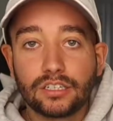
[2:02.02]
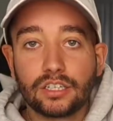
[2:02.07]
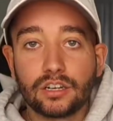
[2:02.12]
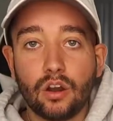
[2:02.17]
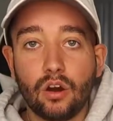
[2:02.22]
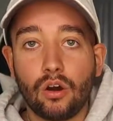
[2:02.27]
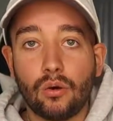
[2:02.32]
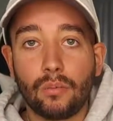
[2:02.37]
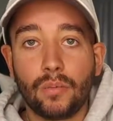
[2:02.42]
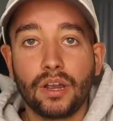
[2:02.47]
to
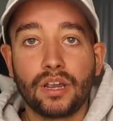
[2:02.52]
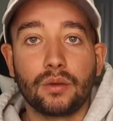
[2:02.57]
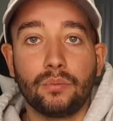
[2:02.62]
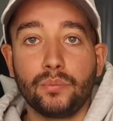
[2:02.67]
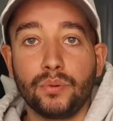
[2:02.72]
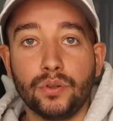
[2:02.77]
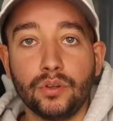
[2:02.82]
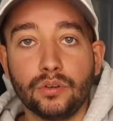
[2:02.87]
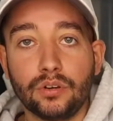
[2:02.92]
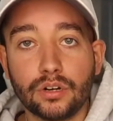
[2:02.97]
go on my
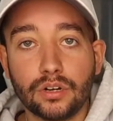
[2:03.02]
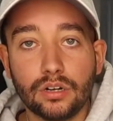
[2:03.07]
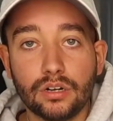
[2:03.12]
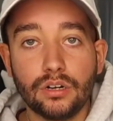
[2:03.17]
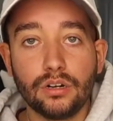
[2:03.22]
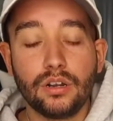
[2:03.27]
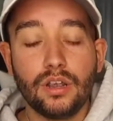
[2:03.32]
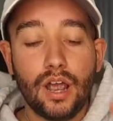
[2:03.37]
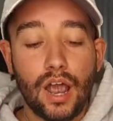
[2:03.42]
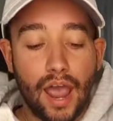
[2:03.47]

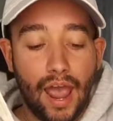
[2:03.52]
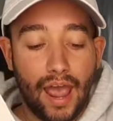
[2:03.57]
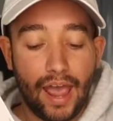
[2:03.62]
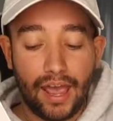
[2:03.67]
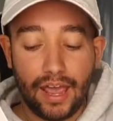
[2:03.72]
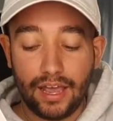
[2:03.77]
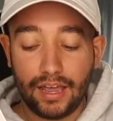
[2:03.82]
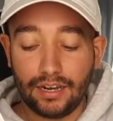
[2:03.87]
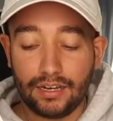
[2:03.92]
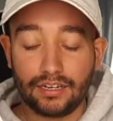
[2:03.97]
computer
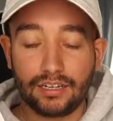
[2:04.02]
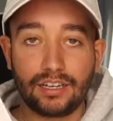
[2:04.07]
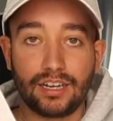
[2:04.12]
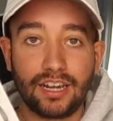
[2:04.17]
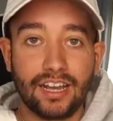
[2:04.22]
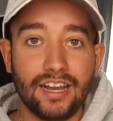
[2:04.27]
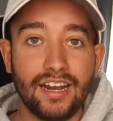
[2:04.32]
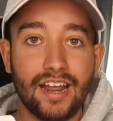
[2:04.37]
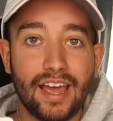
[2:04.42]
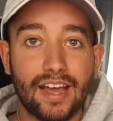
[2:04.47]
and
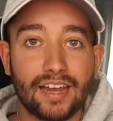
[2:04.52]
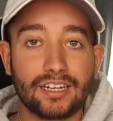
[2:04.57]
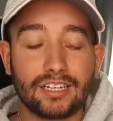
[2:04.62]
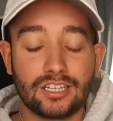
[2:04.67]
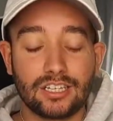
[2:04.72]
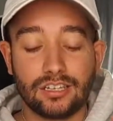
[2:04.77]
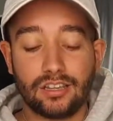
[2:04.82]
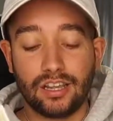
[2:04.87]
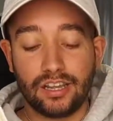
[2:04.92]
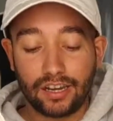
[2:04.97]

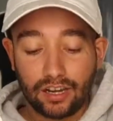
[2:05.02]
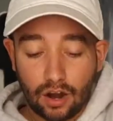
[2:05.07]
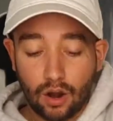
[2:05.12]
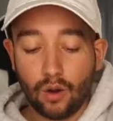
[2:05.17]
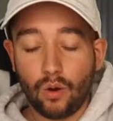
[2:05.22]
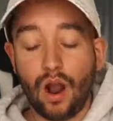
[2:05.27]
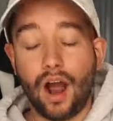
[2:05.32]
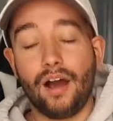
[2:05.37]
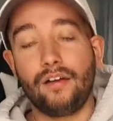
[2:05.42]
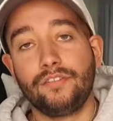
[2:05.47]
connect,
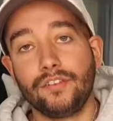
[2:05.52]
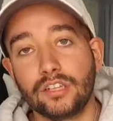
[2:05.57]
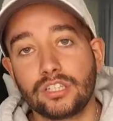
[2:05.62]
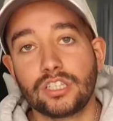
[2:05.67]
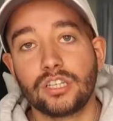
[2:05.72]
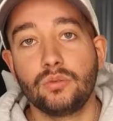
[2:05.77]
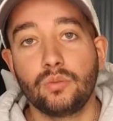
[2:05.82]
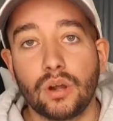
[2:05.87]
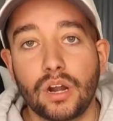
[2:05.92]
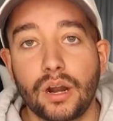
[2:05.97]
go
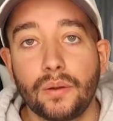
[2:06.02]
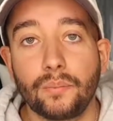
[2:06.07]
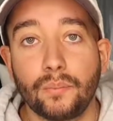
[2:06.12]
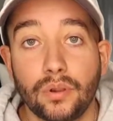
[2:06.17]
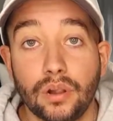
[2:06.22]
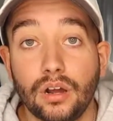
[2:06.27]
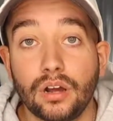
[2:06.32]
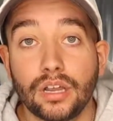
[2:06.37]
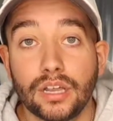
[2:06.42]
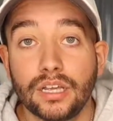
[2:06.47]
obviously when I
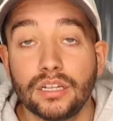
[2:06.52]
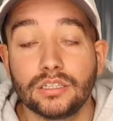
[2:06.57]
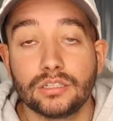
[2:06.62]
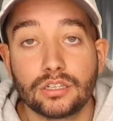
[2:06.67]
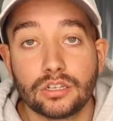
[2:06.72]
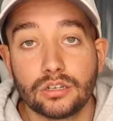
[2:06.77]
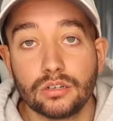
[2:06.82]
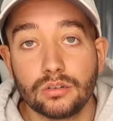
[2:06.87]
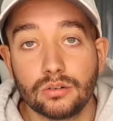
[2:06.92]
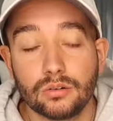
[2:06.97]
plug
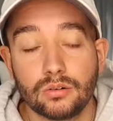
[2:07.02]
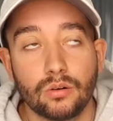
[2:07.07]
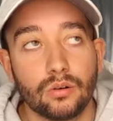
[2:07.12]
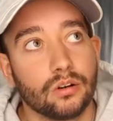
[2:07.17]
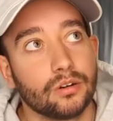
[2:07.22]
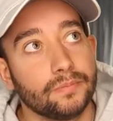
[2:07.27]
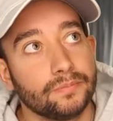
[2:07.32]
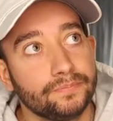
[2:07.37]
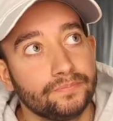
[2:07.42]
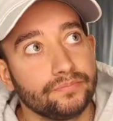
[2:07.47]
into,
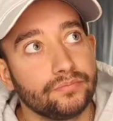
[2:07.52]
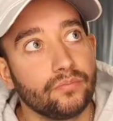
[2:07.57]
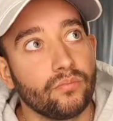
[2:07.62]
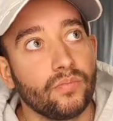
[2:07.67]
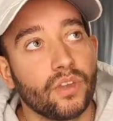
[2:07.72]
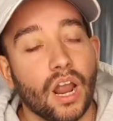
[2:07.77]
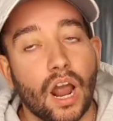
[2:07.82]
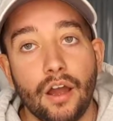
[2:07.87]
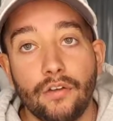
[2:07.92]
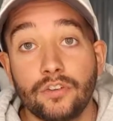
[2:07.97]
or
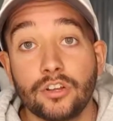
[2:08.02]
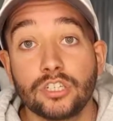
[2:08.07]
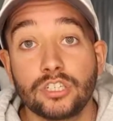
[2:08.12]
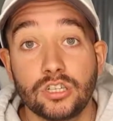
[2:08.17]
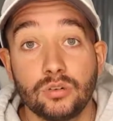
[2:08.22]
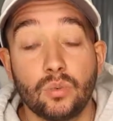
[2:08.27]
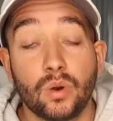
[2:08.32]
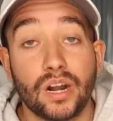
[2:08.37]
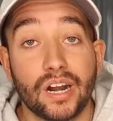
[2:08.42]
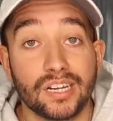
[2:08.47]

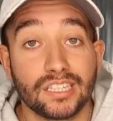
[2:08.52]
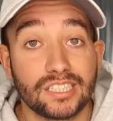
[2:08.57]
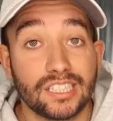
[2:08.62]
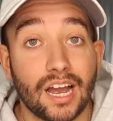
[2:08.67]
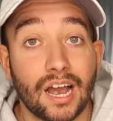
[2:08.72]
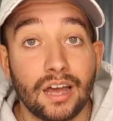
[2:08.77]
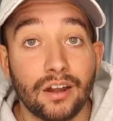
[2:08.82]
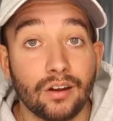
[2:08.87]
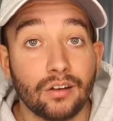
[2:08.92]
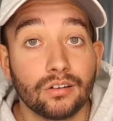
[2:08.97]
obviously when I
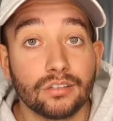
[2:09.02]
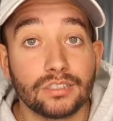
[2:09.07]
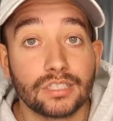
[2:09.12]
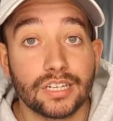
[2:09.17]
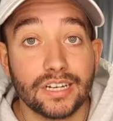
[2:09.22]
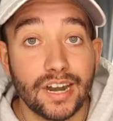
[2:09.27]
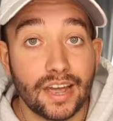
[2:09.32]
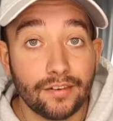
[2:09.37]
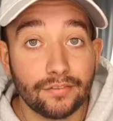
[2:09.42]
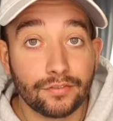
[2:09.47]
sign on
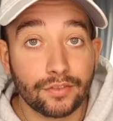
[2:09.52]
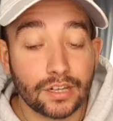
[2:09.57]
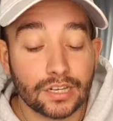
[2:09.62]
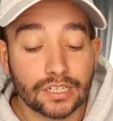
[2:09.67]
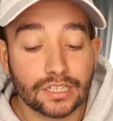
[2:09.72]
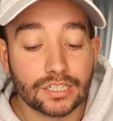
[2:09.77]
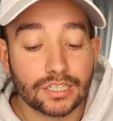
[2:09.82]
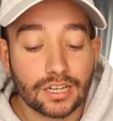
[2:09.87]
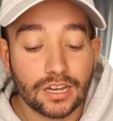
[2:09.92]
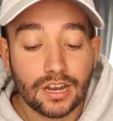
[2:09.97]
to
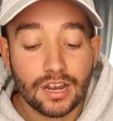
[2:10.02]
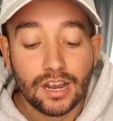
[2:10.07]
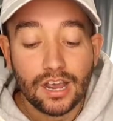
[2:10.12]
Netflix,